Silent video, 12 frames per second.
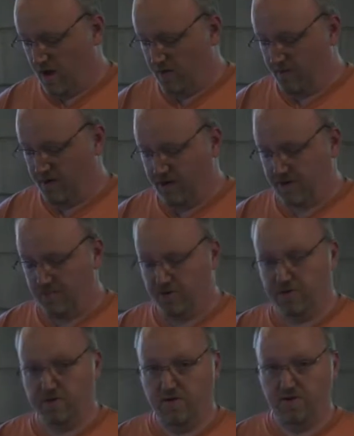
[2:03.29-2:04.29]
we need to
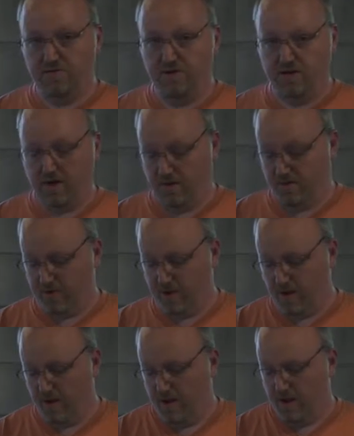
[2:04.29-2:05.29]
put the tubes in there,
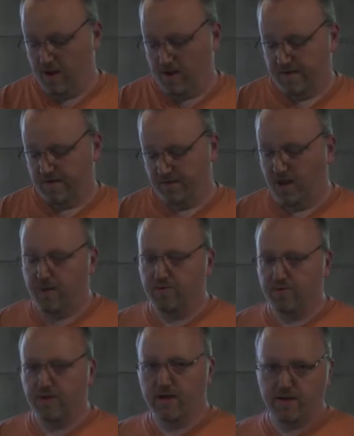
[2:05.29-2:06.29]
but sometimes
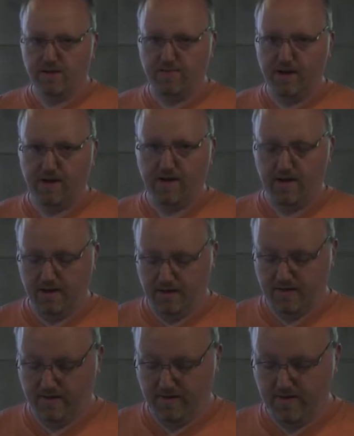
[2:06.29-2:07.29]
when you get these pen
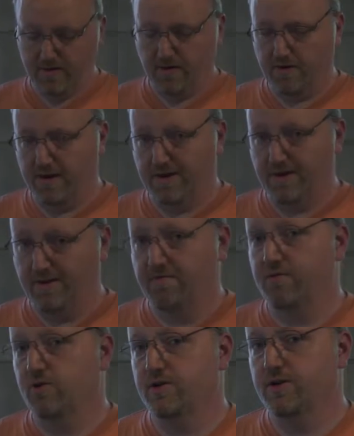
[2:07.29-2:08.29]
kits, this is already done
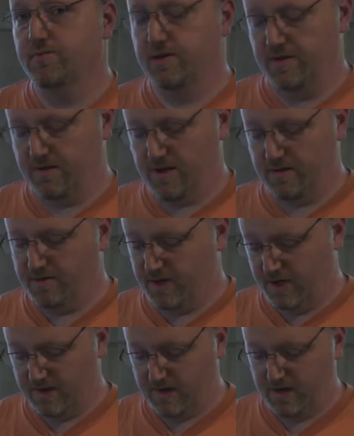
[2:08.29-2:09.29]
for you, but this time it
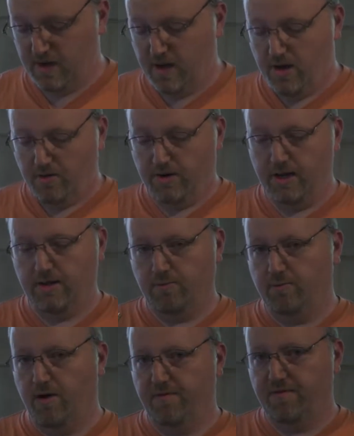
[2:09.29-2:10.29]
isn't. We need to
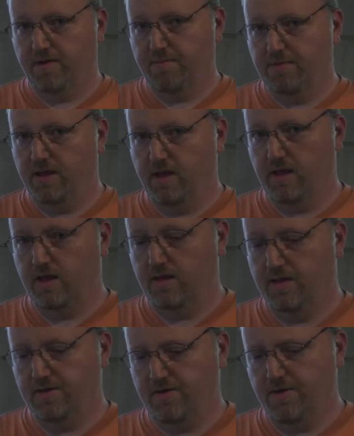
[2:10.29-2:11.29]
rough up
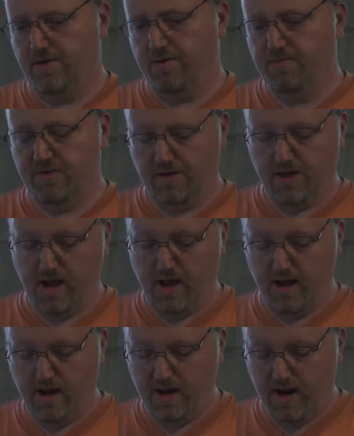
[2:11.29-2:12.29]
the tube so
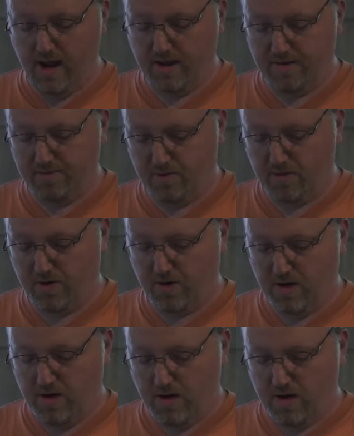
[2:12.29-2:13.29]
that it has
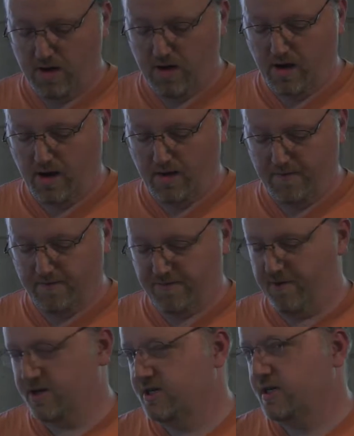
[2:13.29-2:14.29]
more
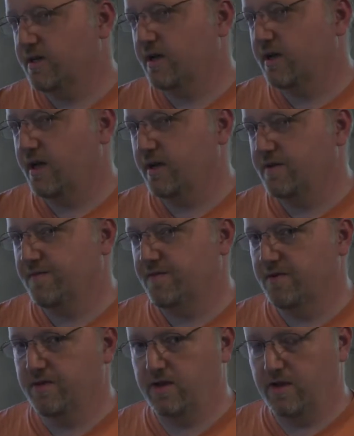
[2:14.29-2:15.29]
friction, I guess,
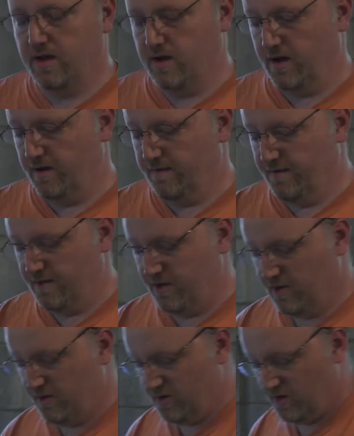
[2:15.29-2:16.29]
for the
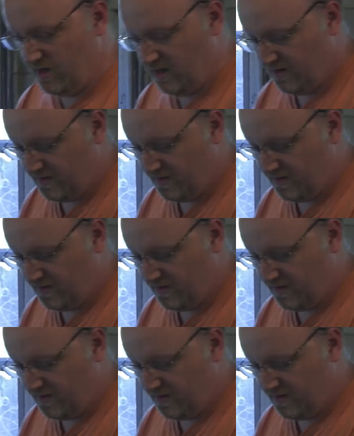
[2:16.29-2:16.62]
glue to adhere